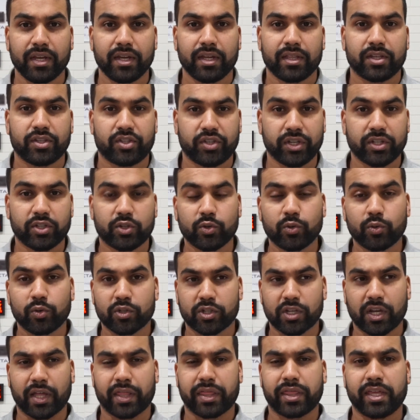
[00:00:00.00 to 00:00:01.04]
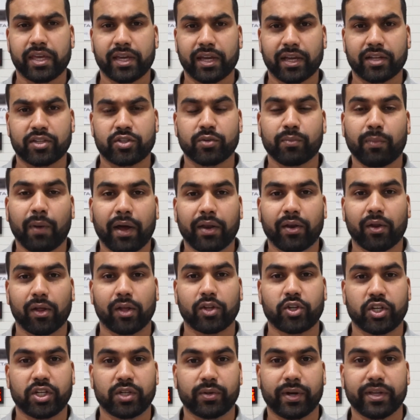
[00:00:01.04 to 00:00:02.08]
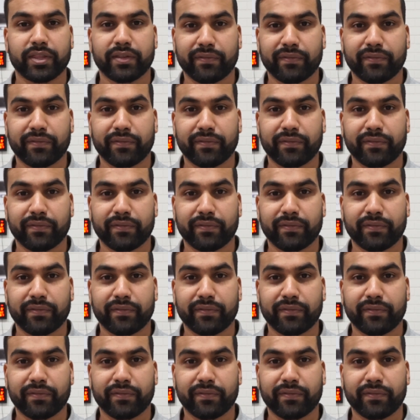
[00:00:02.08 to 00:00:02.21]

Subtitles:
The Zentool's, I think, to my knowledge anyway,